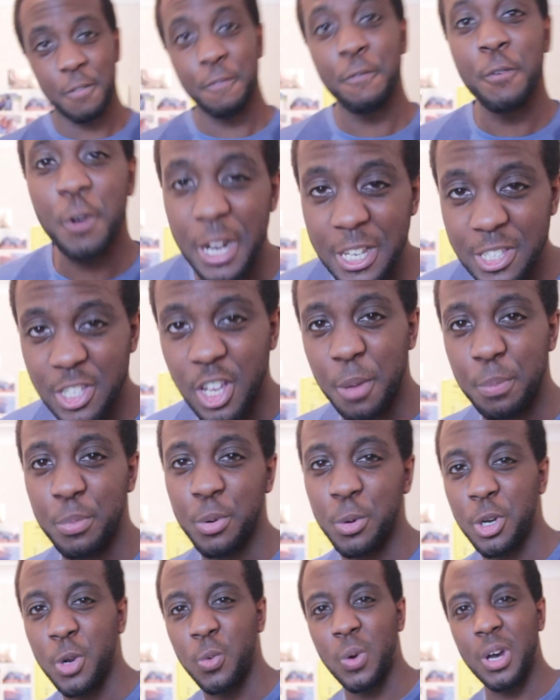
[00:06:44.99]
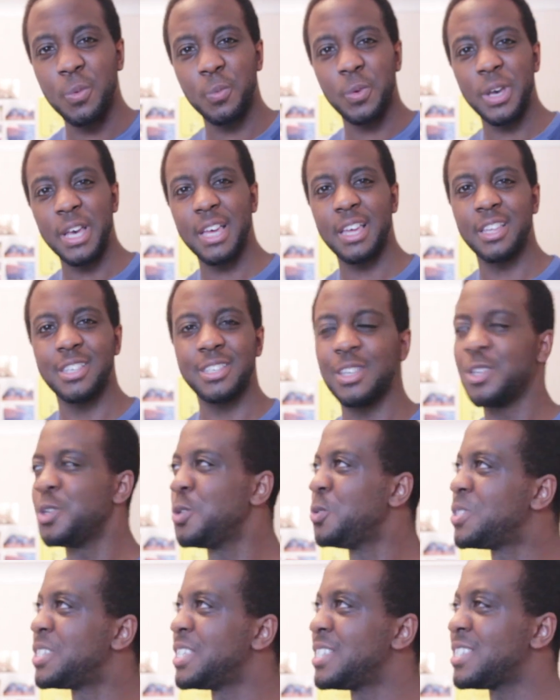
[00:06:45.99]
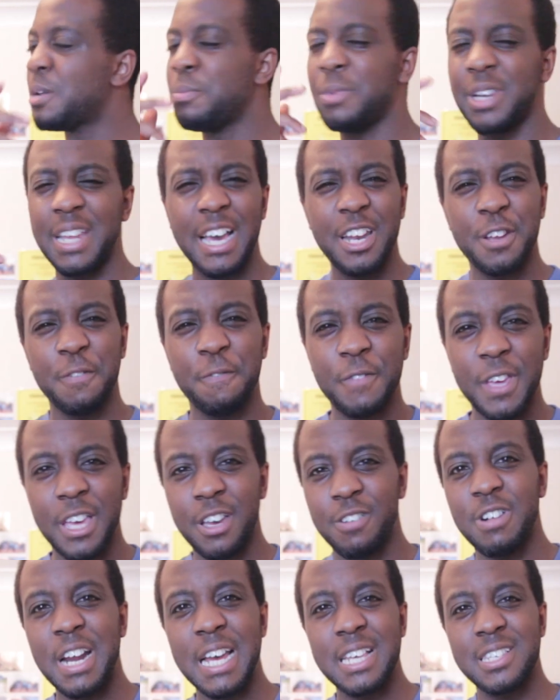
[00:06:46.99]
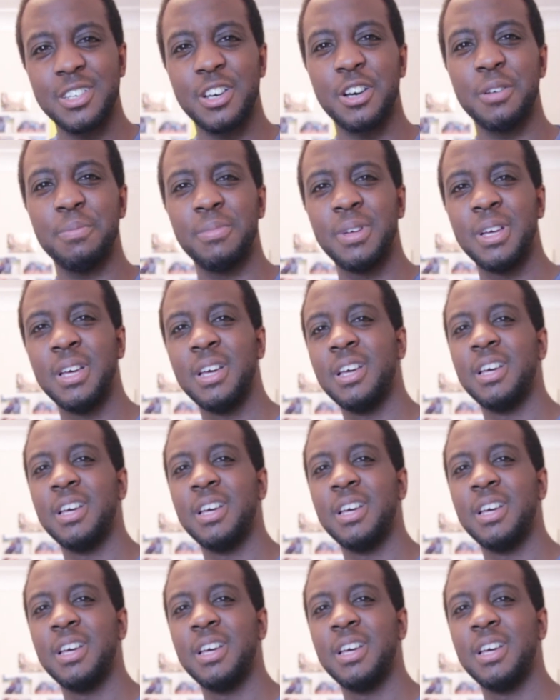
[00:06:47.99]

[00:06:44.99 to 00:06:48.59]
For example, the one where, who is it? Somebody had a fake rice gum